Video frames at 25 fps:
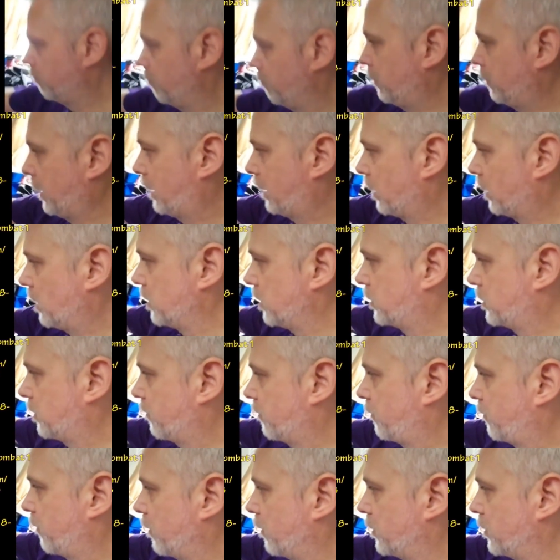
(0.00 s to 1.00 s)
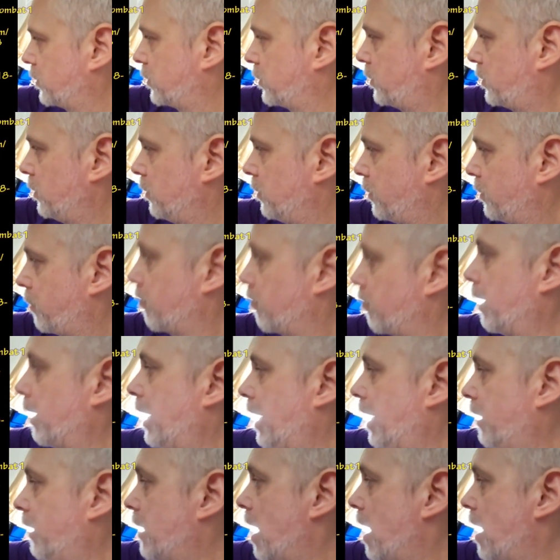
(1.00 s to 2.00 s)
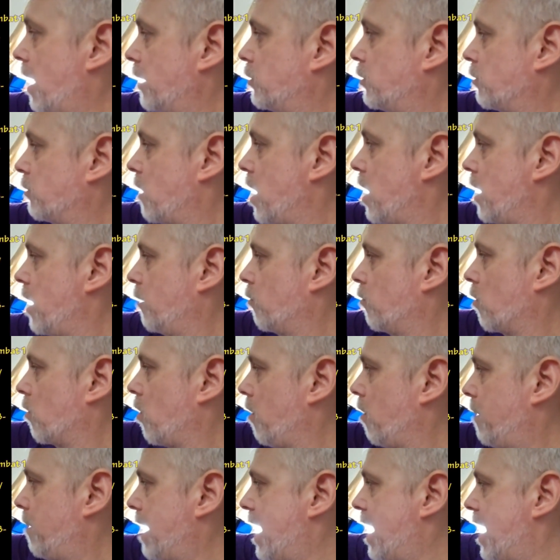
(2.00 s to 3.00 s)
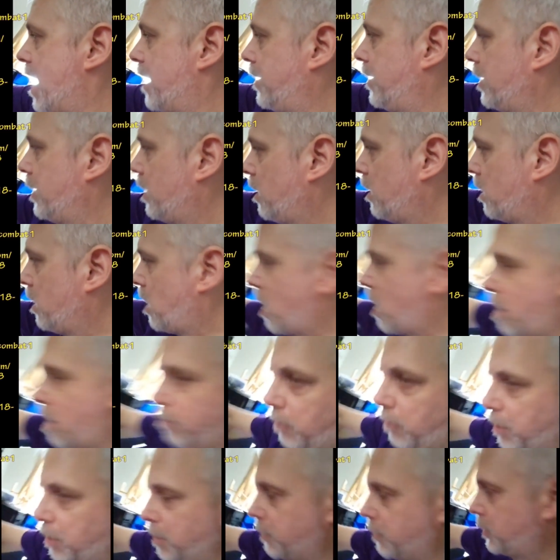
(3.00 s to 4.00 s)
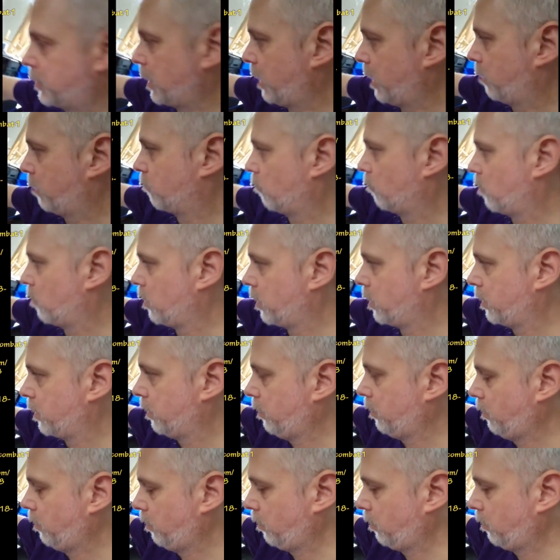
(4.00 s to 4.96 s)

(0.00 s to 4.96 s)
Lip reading: Because the first three that I tried were all bad. I'm going to take one